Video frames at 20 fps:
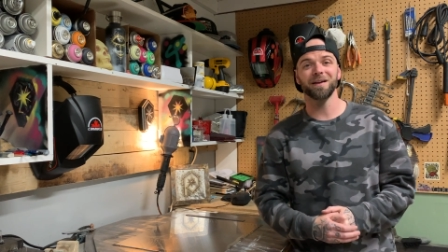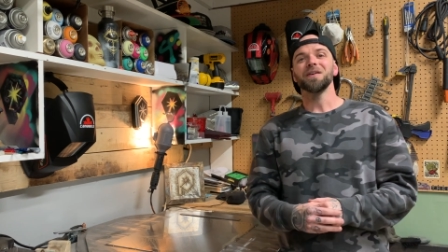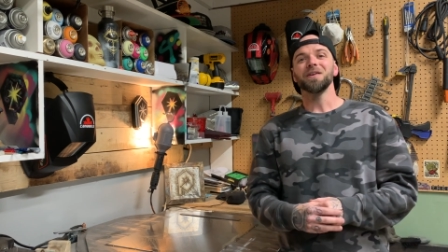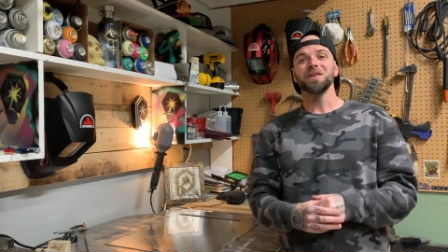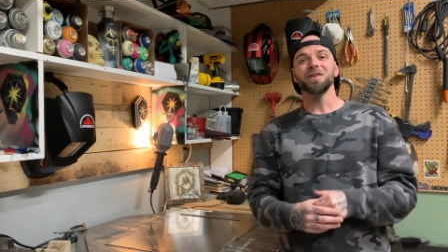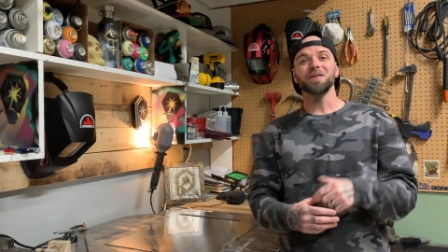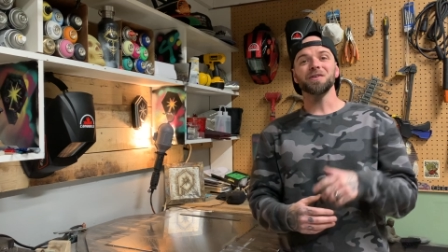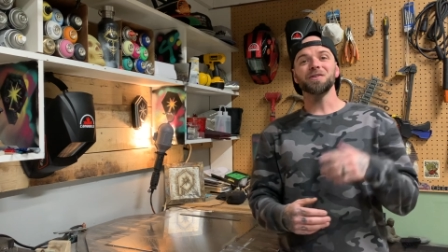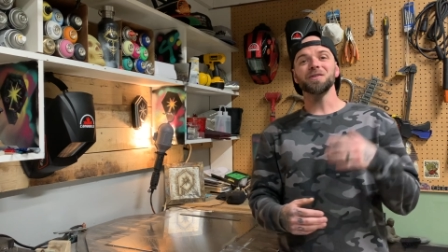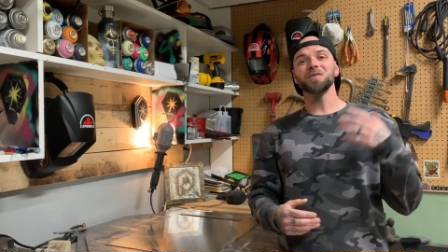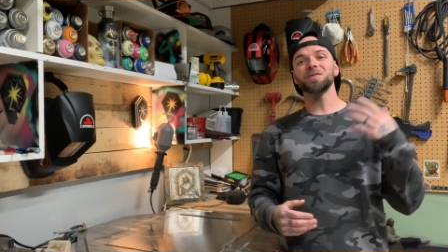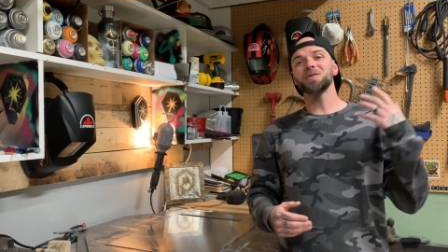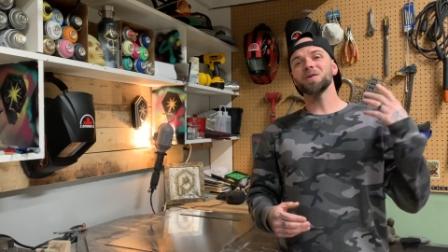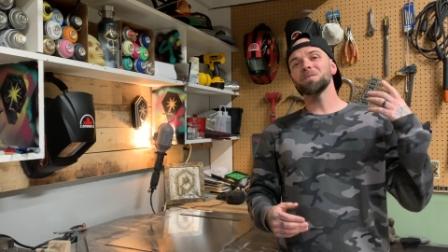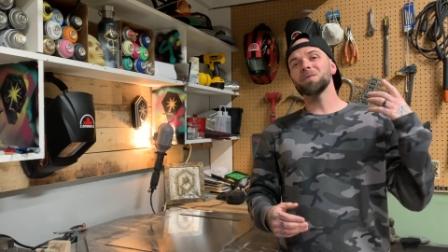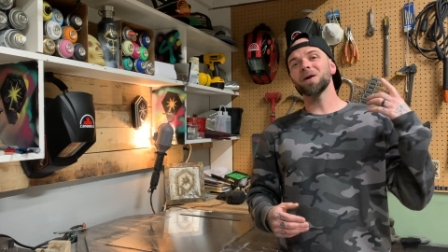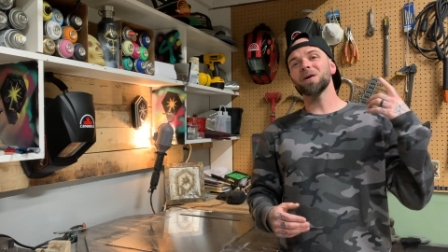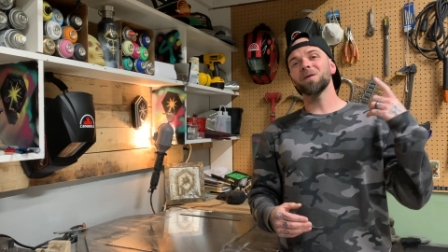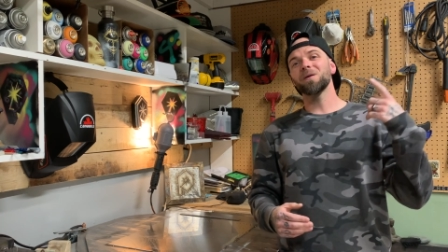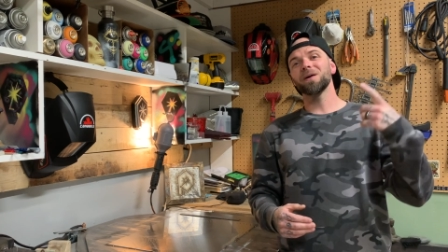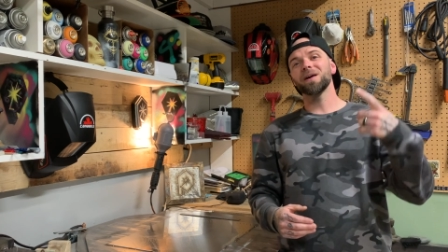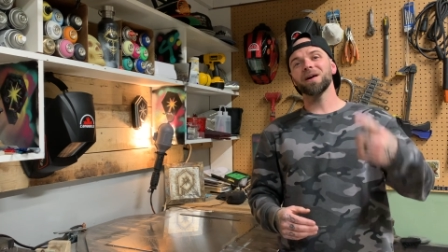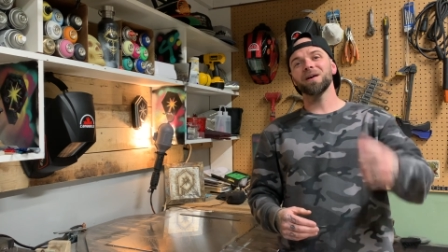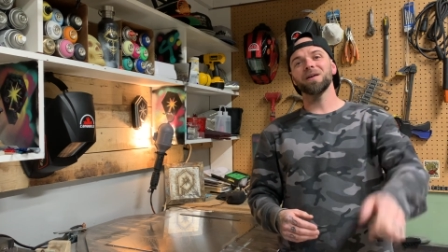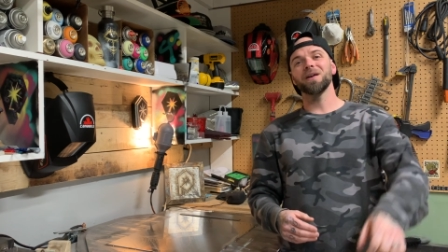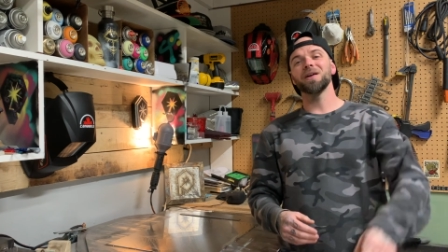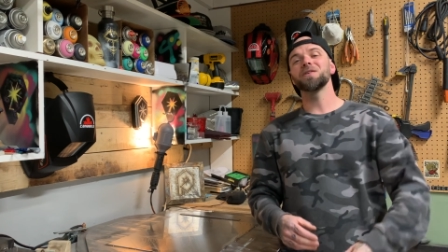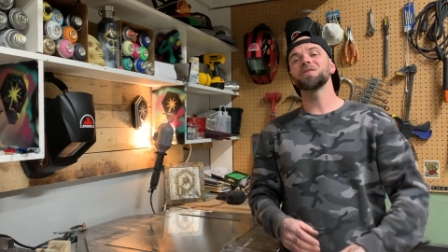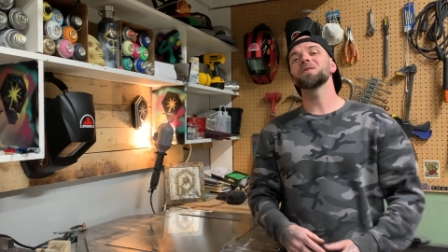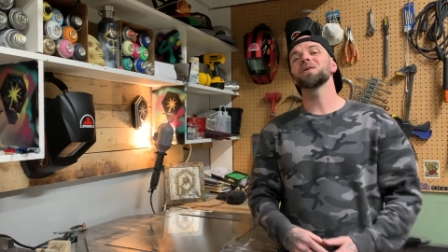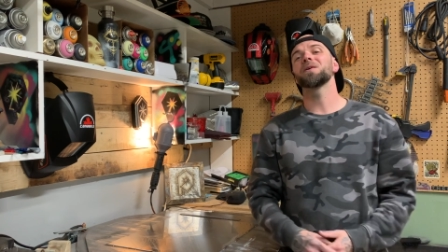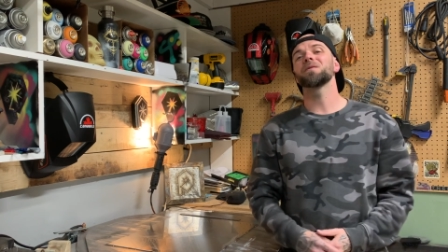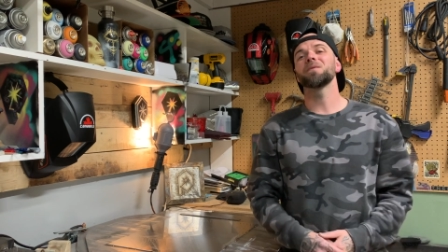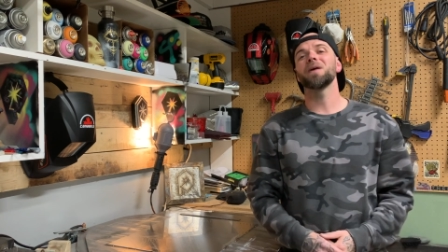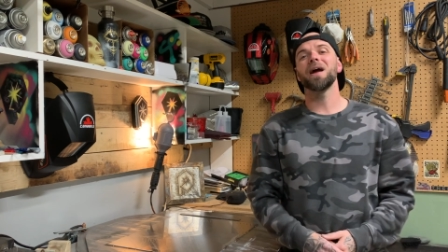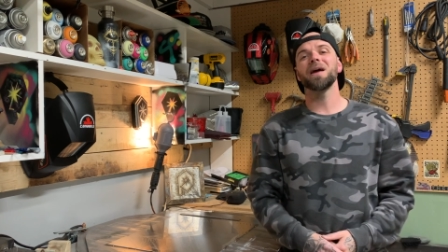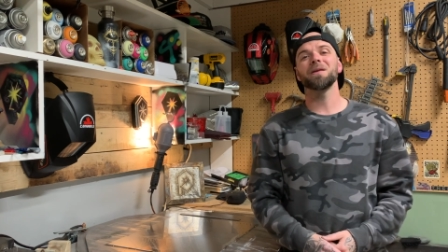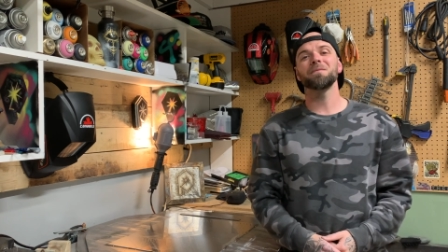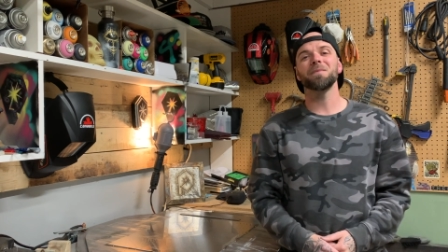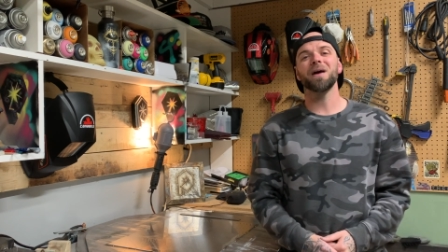You can do so by going out and doing a
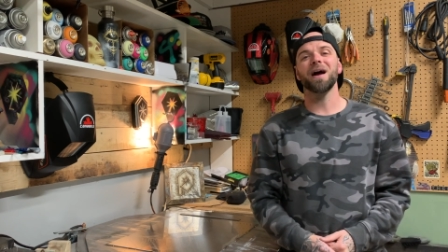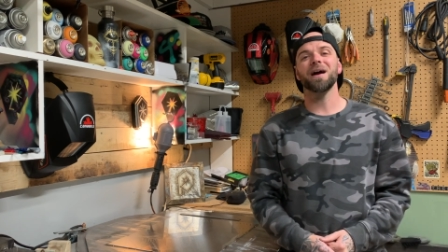random